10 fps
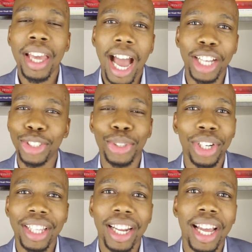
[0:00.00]
I stood
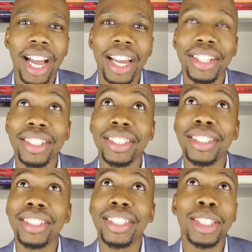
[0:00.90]
in that
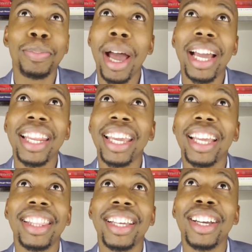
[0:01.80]
aisle smiling
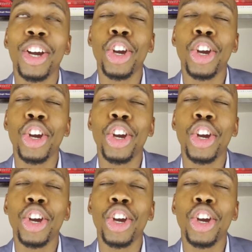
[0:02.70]
at the